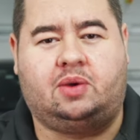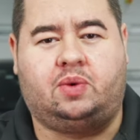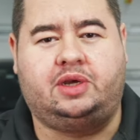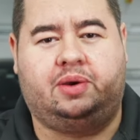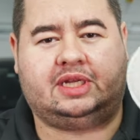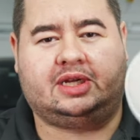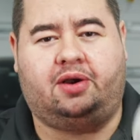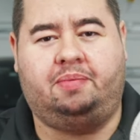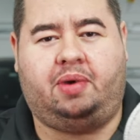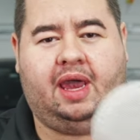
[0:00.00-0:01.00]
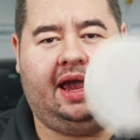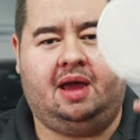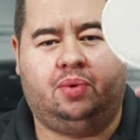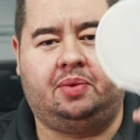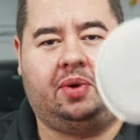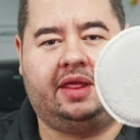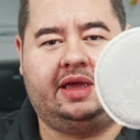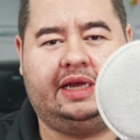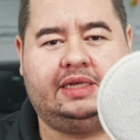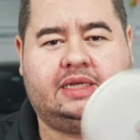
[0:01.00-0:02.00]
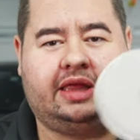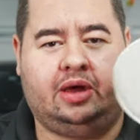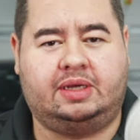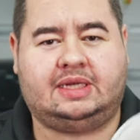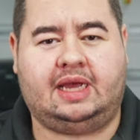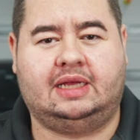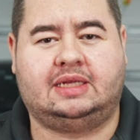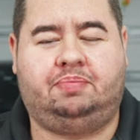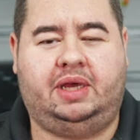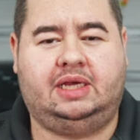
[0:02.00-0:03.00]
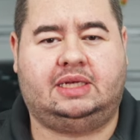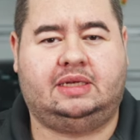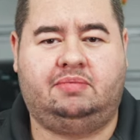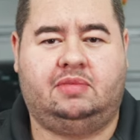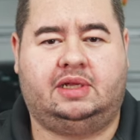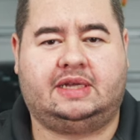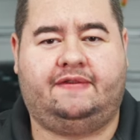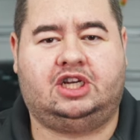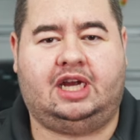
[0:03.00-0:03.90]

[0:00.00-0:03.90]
thing we're doing is starting by hand with one of these 30 seconds a piece. Let's give it a